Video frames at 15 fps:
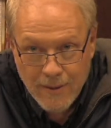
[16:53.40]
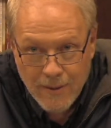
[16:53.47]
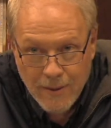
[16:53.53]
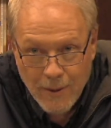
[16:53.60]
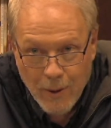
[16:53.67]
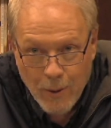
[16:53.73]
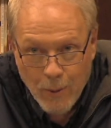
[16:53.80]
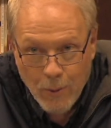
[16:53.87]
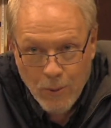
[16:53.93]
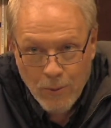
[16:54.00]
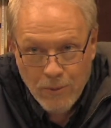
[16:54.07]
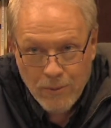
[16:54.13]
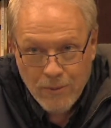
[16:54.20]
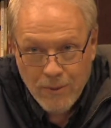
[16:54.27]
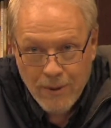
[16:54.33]
the
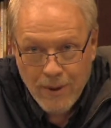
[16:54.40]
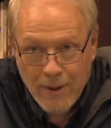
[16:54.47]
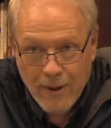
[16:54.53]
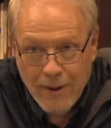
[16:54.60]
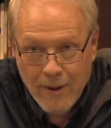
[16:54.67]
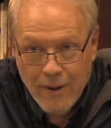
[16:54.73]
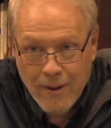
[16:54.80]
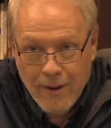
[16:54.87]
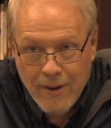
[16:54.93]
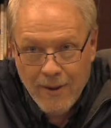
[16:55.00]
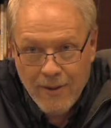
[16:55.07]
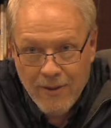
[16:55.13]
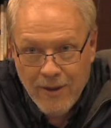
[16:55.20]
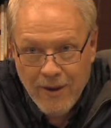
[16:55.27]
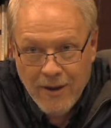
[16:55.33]
whole
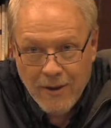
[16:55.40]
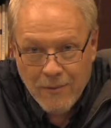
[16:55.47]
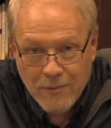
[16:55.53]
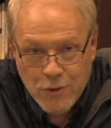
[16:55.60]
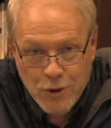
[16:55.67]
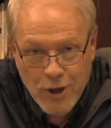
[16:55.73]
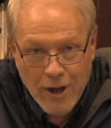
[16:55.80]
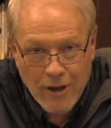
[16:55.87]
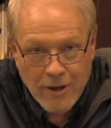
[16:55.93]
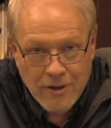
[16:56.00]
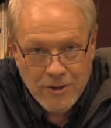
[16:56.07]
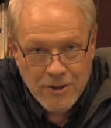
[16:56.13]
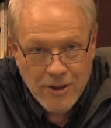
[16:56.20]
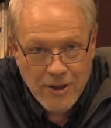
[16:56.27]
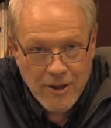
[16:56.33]
thing of
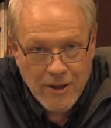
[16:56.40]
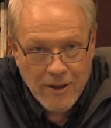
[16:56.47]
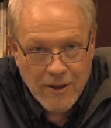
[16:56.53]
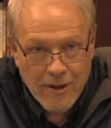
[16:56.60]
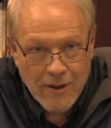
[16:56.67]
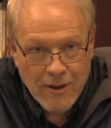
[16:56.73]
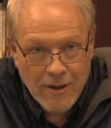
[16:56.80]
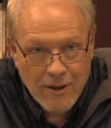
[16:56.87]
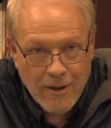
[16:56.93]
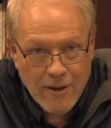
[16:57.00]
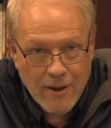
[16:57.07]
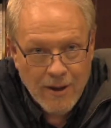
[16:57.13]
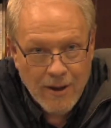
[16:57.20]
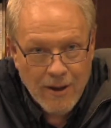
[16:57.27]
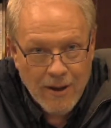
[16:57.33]
jealousy
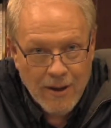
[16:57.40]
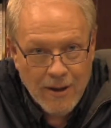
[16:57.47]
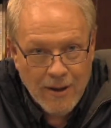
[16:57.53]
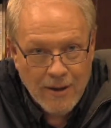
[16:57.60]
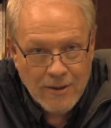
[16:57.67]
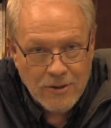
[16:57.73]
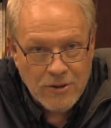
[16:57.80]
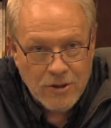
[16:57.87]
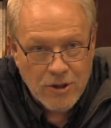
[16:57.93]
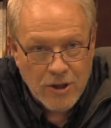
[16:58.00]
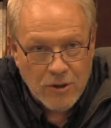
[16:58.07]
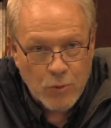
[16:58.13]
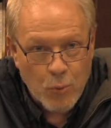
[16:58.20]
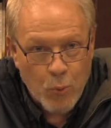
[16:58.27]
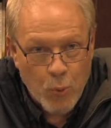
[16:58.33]
is
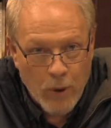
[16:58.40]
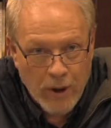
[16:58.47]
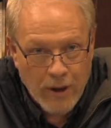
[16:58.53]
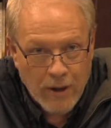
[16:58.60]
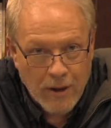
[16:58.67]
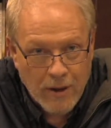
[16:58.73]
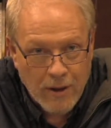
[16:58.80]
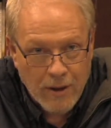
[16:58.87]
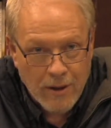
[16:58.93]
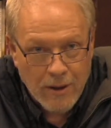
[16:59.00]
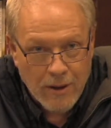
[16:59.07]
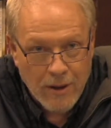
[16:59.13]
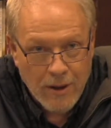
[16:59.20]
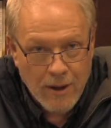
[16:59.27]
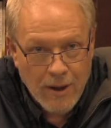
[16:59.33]
just wicked.
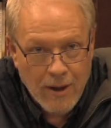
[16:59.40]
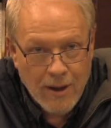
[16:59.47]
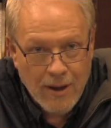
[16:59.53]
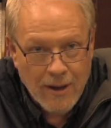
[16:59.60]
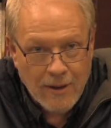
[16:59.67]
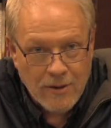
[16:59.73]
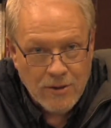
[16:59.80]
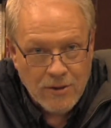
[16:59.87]
It